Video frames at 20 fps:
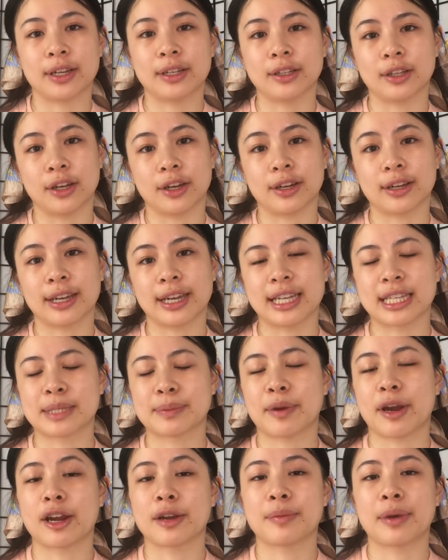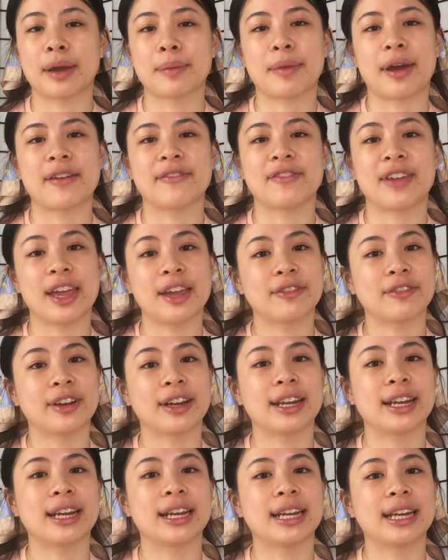look inspired by my
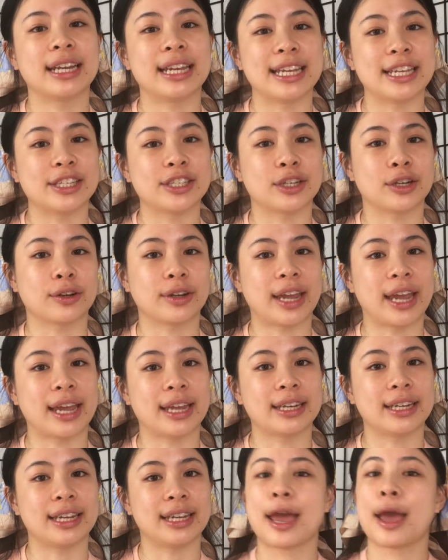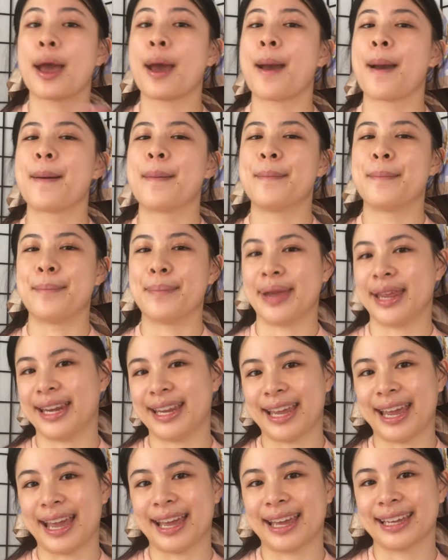favorite Easter candy, mini
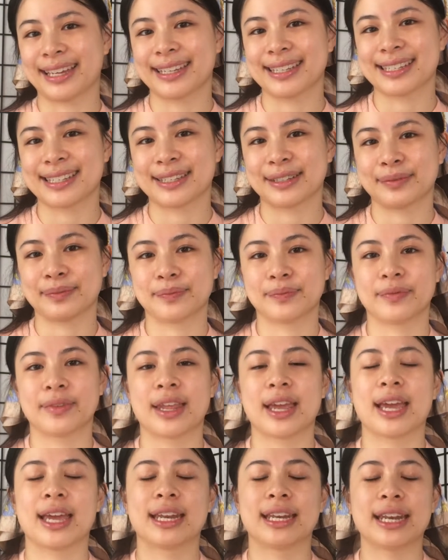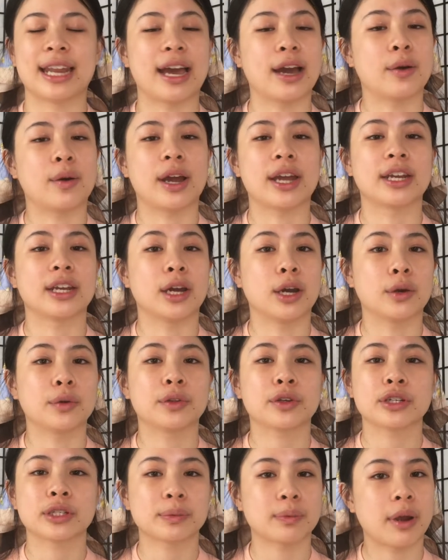eggs. Now I know
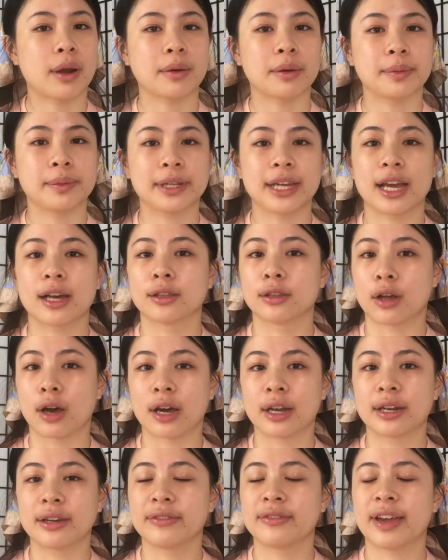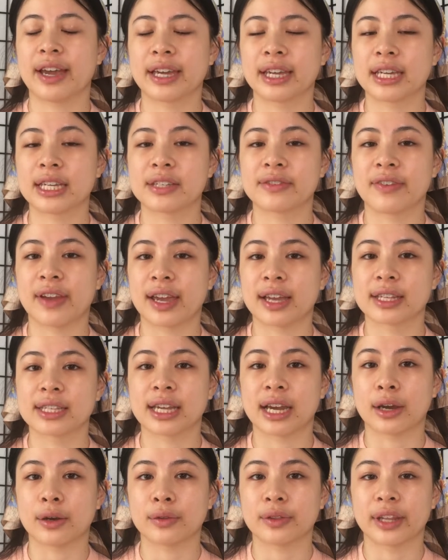there's probably a lot of Eggies fans
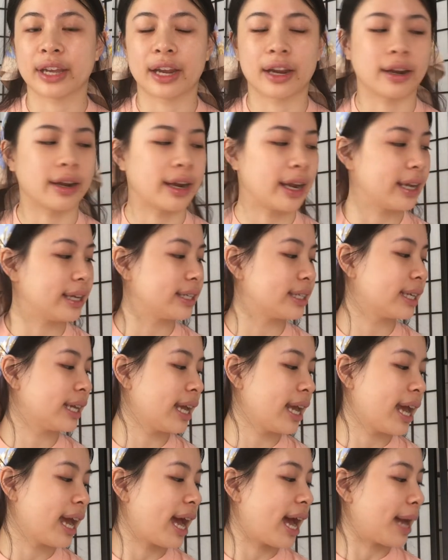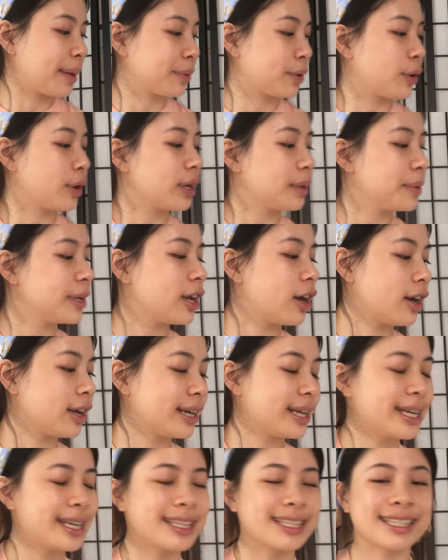out there, and I'm going to be
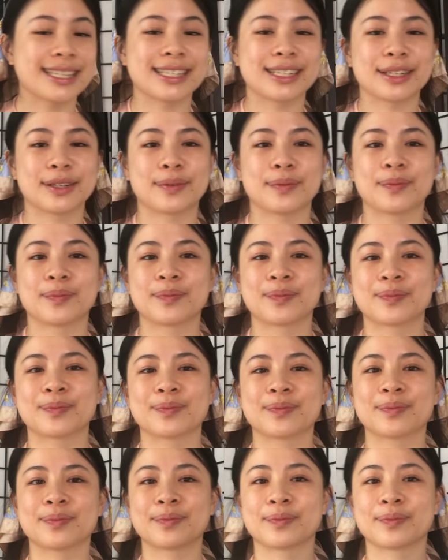honest,